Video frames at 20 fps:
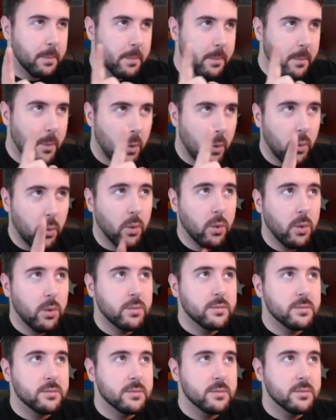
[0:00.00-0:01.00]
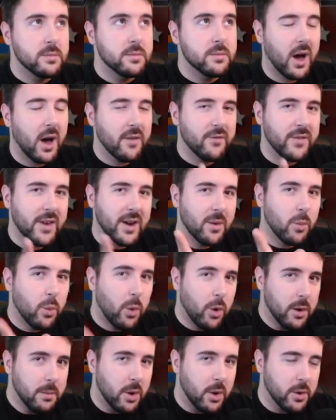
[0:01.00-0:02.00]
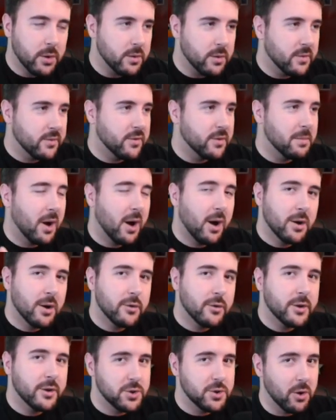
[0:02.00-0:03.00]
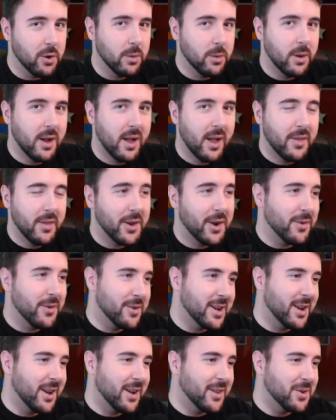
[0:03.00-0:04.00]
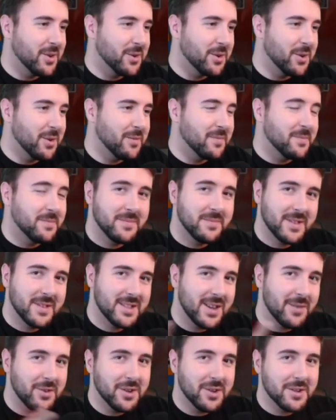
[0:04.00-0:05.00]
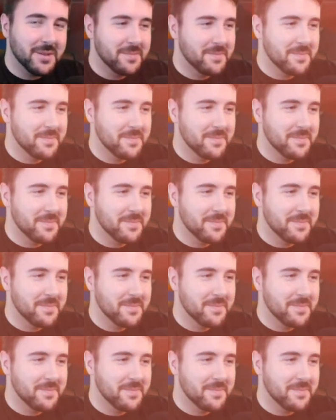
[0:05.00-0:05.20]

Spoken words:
Or, I found one model from Hungry Troll that I really like the look of. Let's have a look.